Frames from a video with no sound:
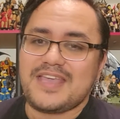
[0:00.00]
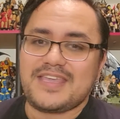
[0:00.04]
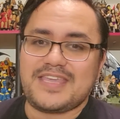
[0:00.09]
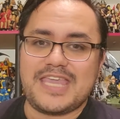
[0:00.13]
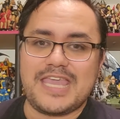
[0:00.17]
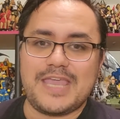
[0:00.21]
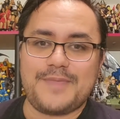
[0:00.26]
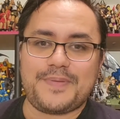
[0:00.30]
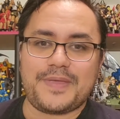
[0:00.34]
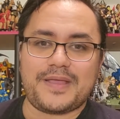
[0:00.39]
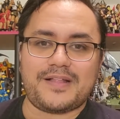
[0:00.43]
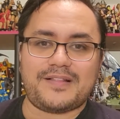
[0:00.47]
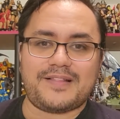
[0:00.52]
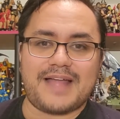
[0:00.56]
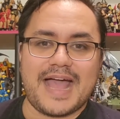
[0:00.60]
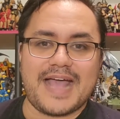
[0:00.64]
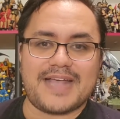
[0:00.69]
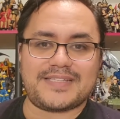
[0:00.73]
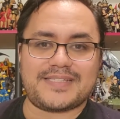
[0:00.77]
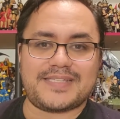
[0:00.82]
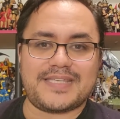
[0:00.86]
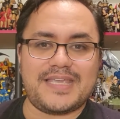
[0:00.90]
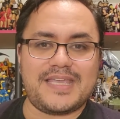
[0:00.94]
Keep it
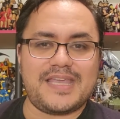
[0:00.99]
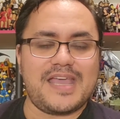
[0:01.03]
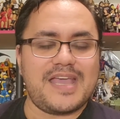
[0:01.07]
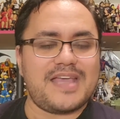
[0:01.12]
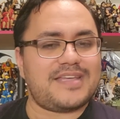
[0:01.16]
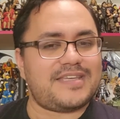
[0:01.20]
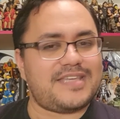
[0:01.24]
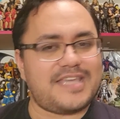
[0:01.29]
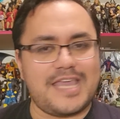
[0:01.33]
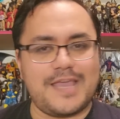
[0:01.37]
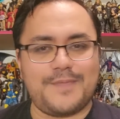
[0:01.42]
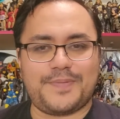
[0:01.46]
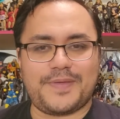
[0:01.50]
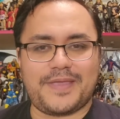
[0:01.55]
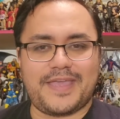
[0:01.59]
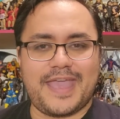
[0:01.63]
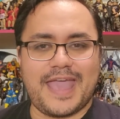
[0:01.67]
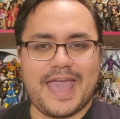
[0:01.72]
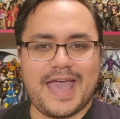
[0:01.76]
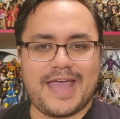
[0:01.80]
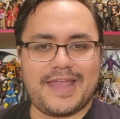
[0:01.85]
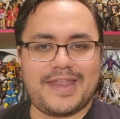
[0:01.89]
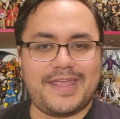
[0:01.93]
classy, keep it
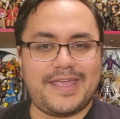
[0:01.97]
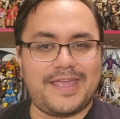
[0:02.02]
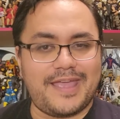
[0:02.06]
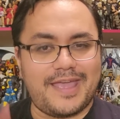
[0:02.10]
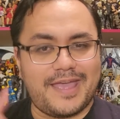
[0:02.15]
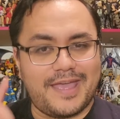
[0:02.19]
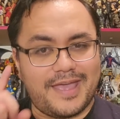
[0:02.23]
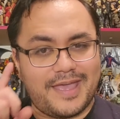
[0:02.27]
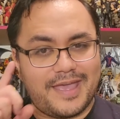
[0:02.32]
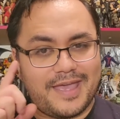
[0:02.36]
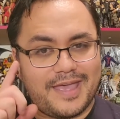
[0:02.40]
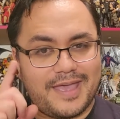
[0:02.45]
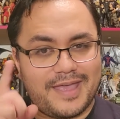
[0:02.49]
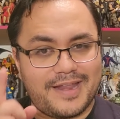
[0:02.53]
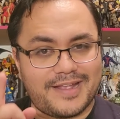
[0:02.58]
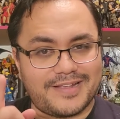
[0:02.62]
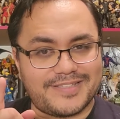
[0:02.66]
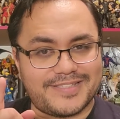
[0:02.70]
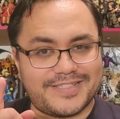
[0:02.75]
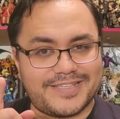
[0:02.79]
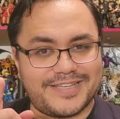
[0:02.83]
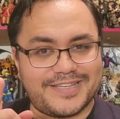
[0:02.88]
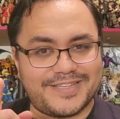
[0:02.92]
catty, and I'll
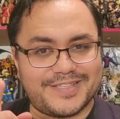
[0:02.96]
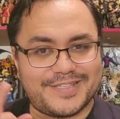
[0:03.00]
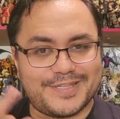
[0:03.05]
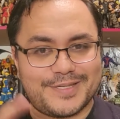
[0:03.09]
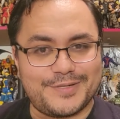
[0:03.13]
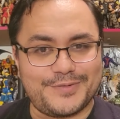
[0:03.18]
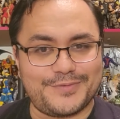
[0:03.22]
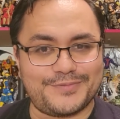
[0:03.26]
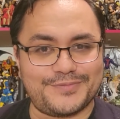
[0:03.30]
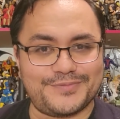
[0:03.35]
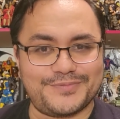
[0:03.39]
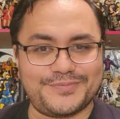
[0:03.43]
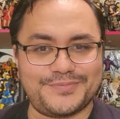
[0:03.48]
see you soon.